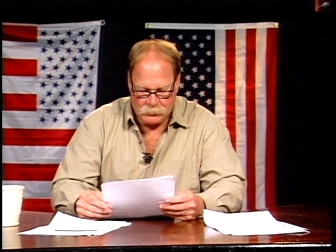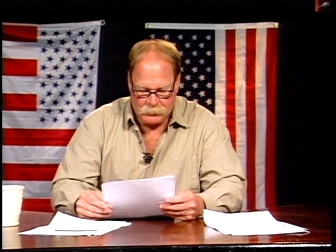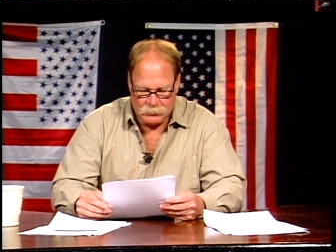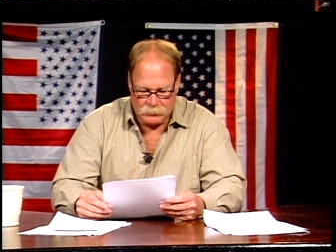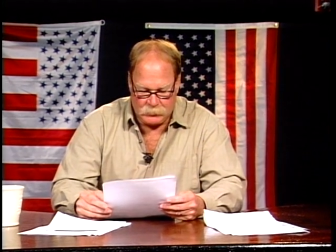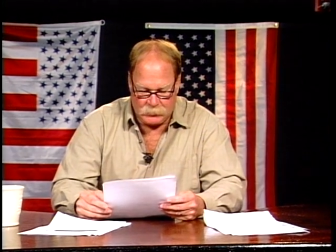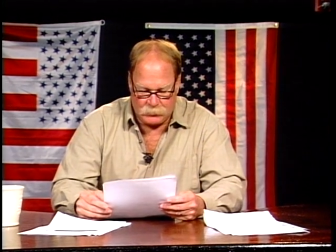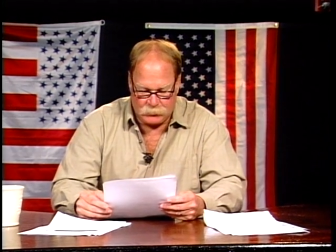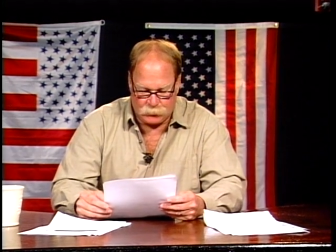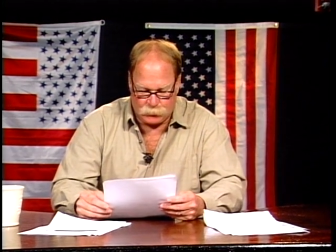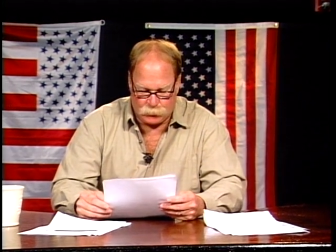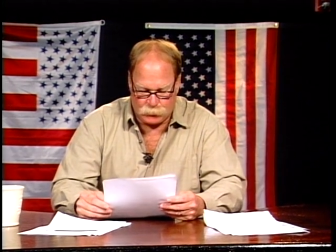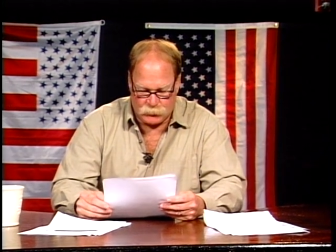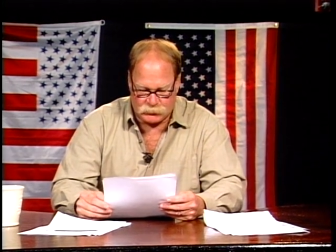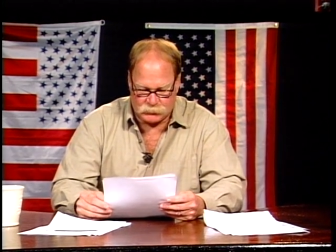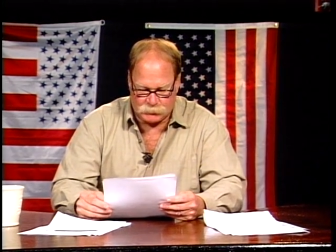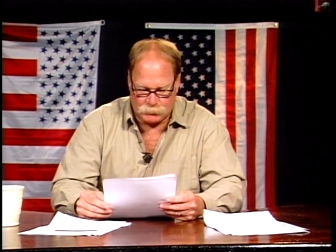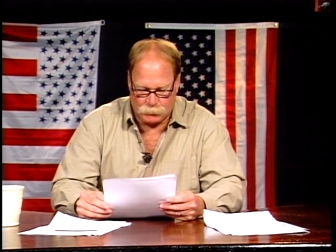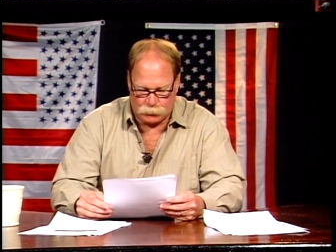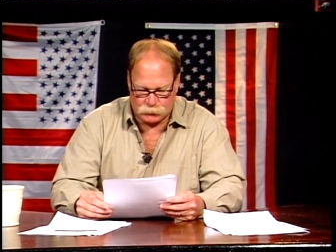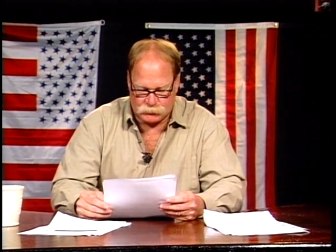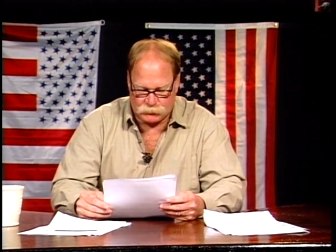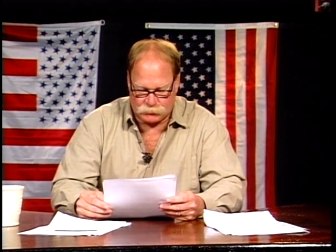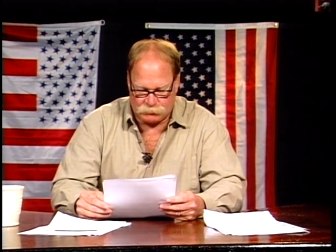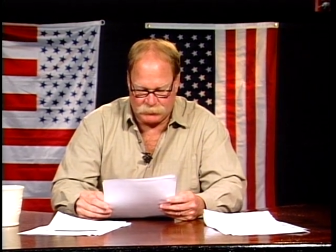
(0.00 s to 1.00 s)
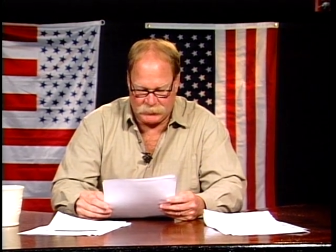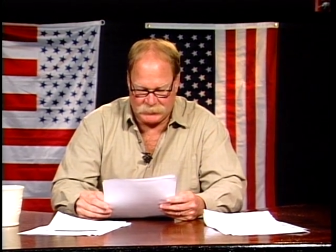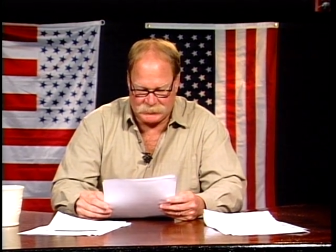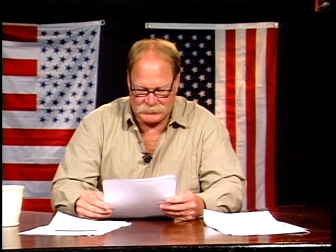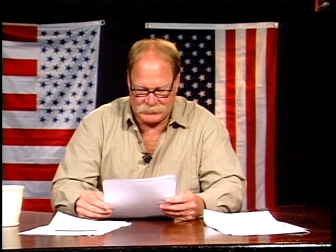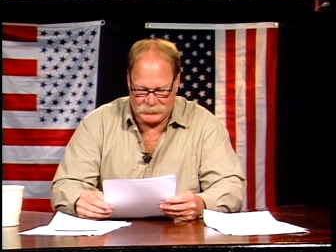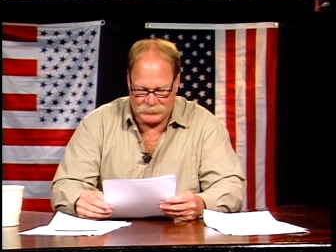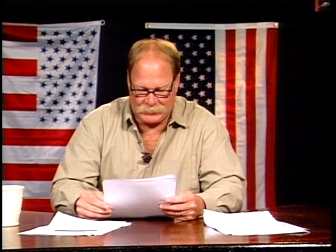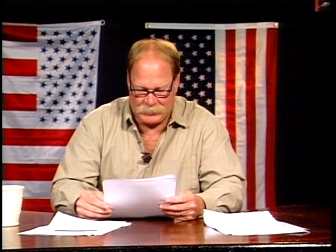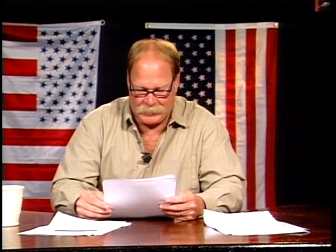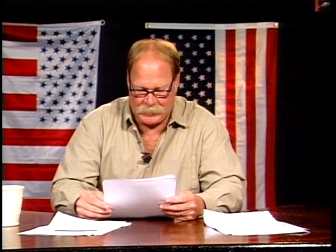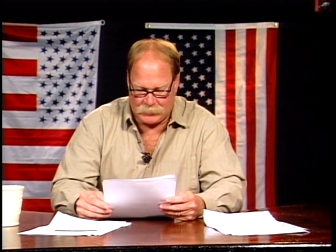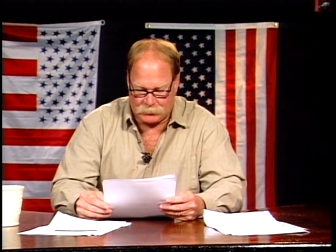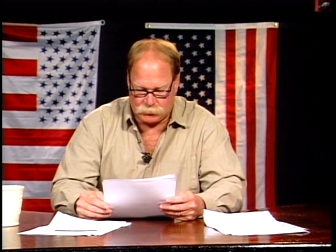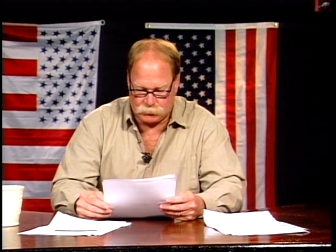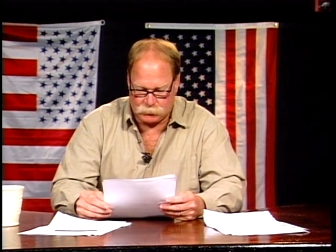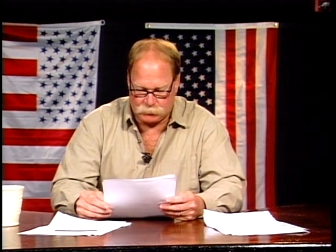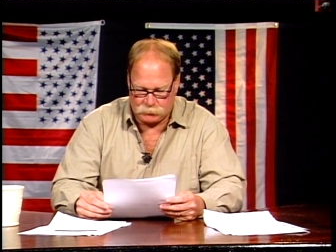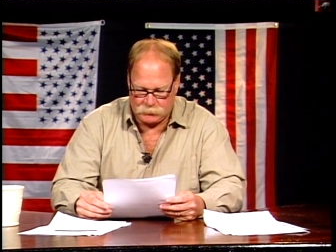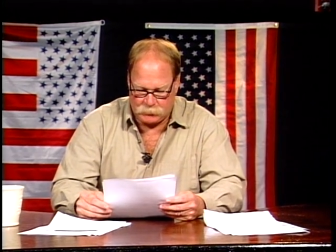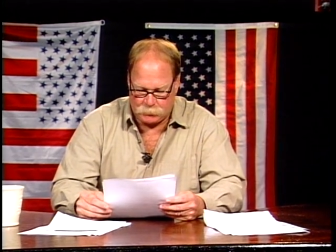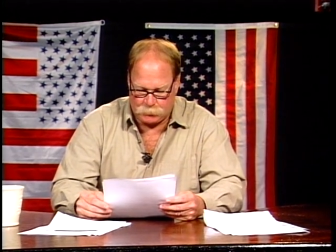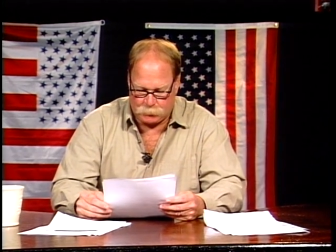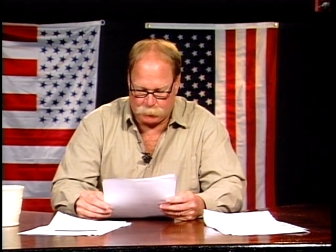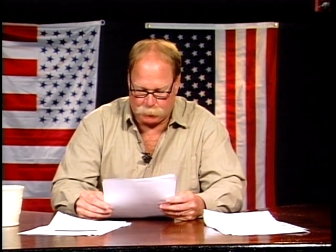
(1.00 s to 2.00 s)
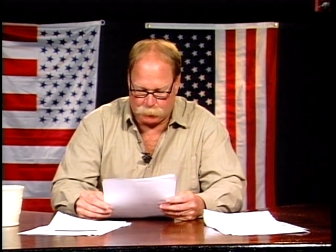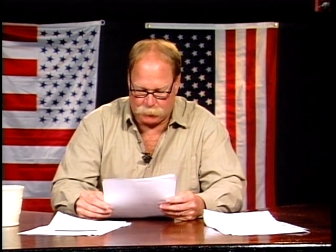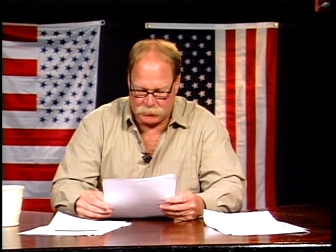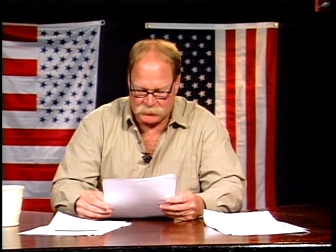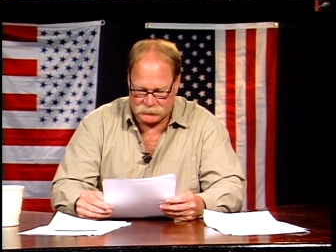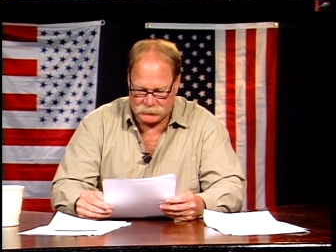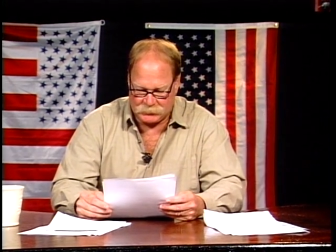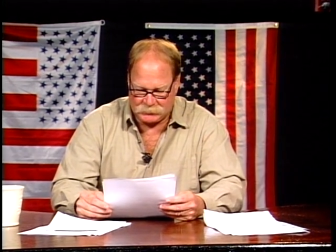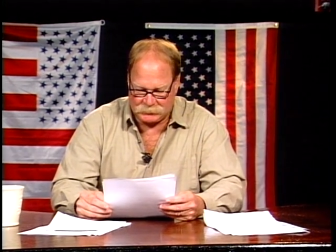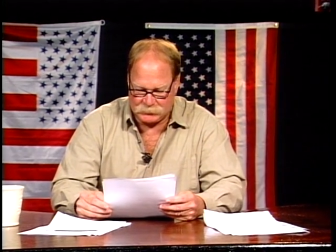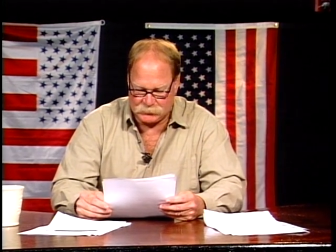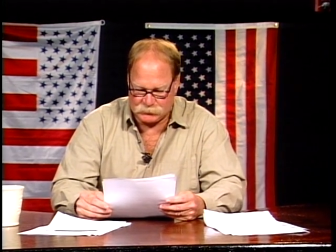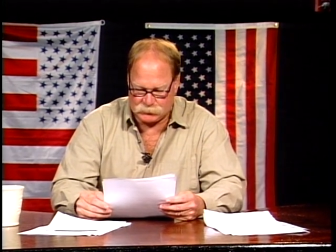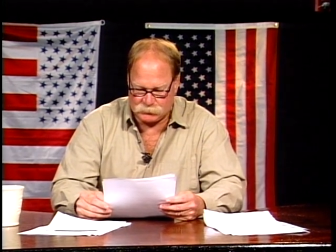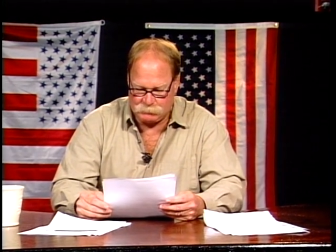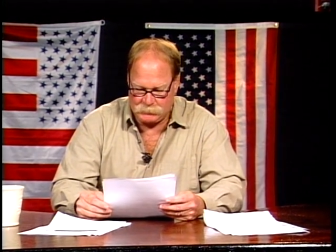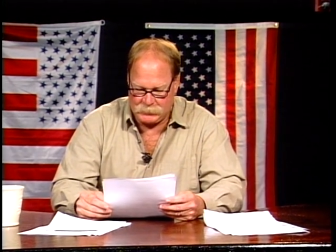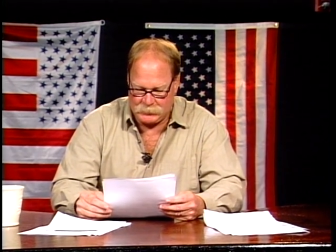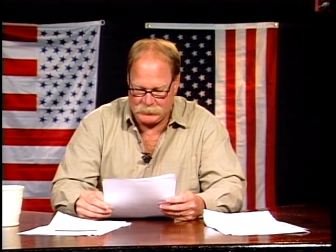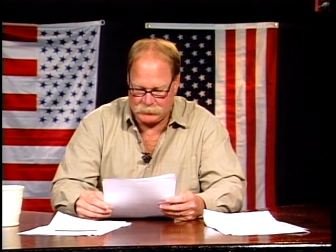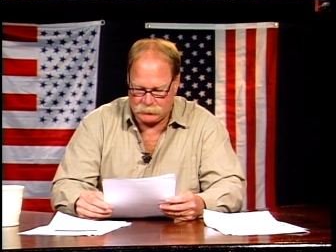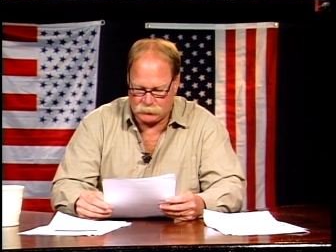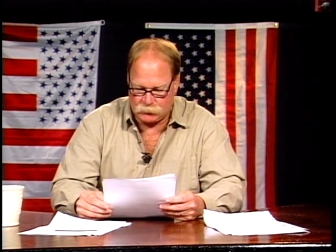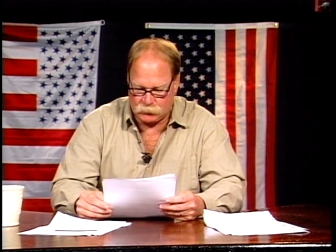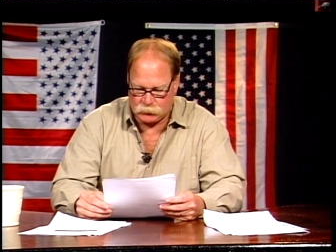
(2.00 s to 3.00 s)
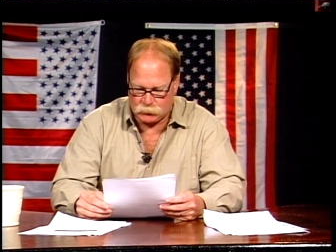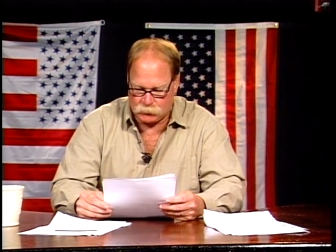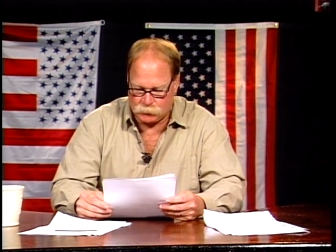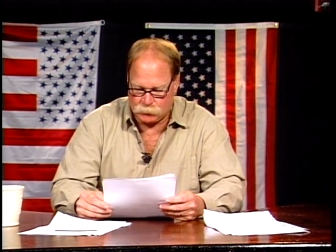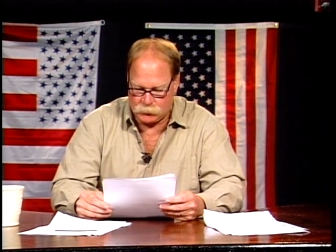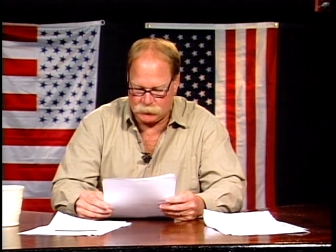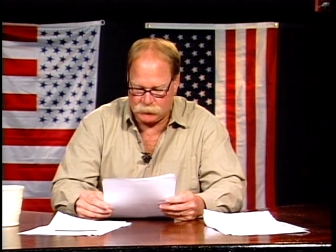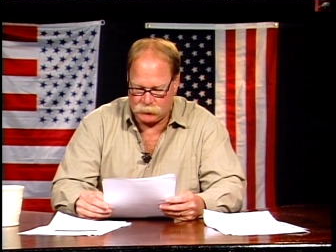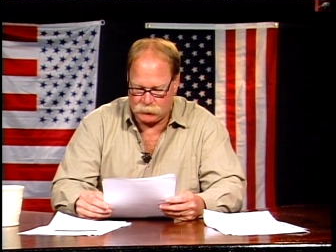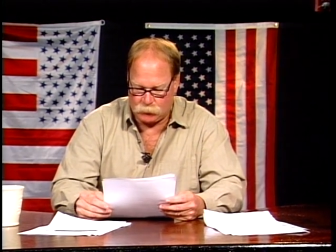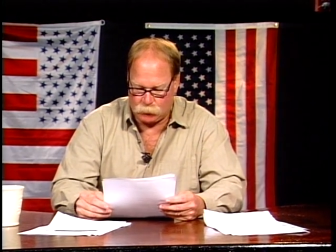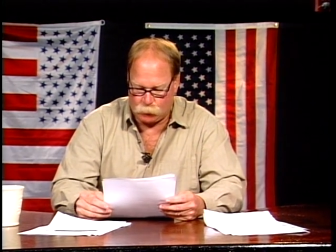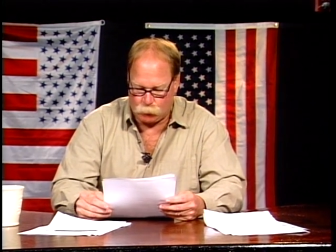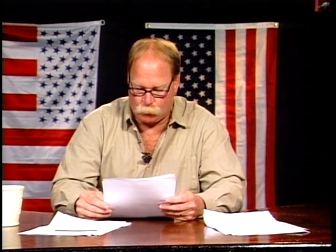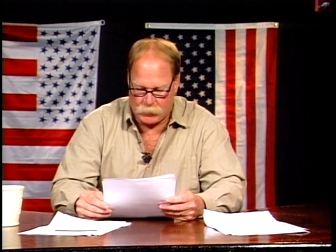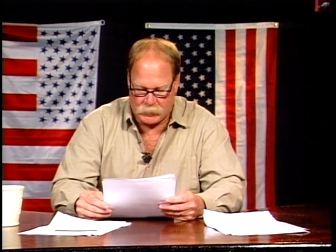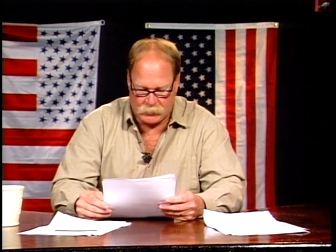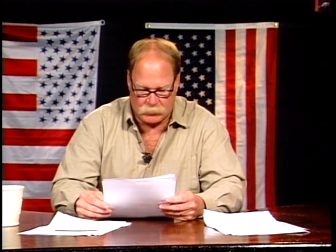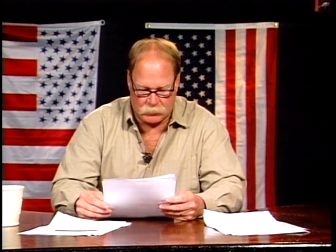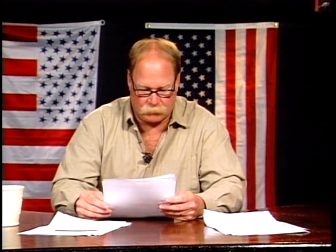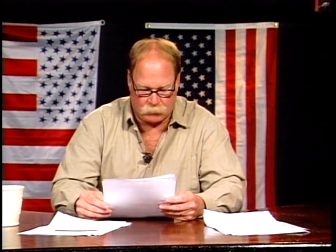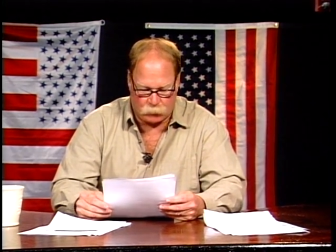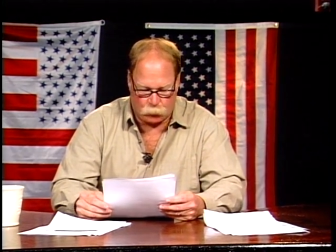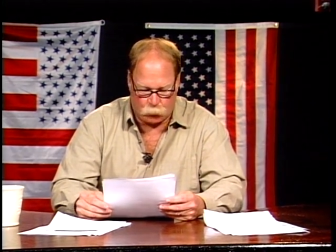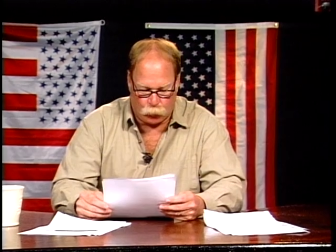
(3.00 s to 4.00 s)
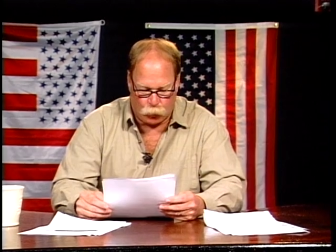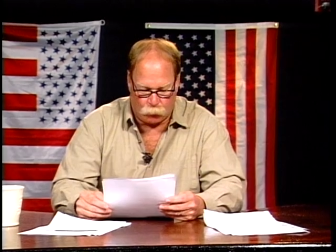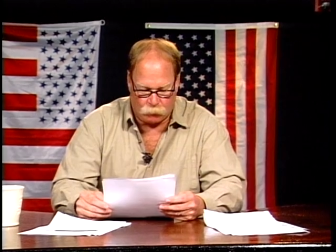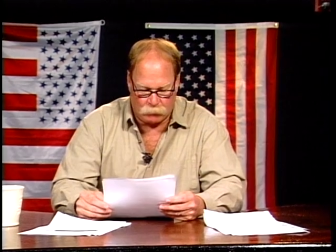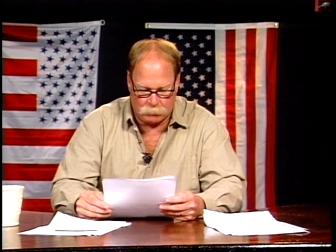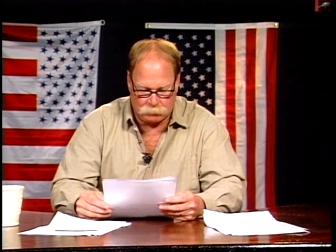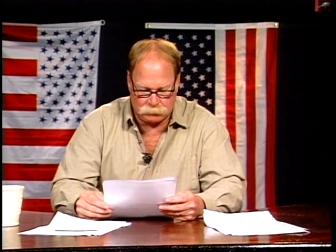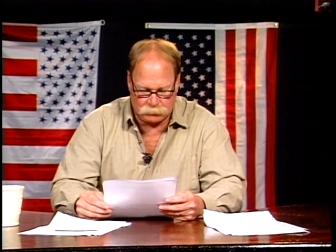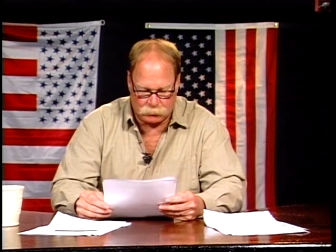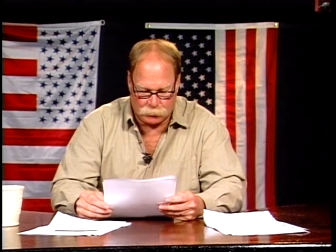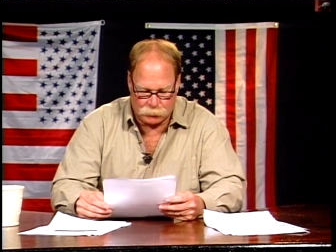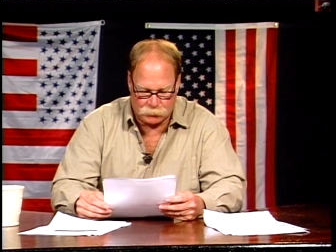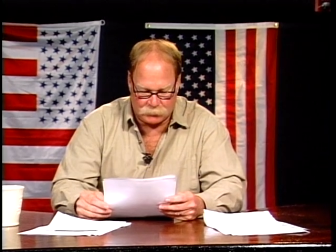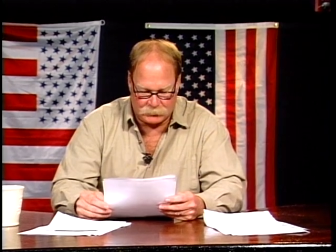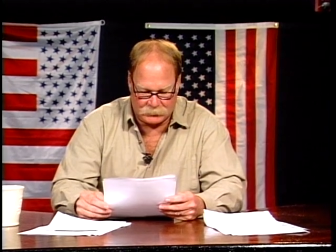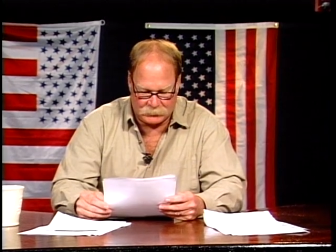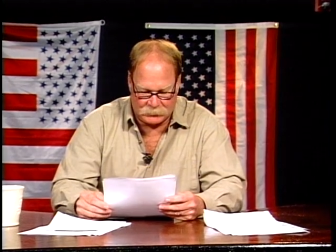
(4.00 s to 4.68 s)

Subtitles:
In Hirsch's most recent article, he reports that this meeting occurred in the wake of an overblown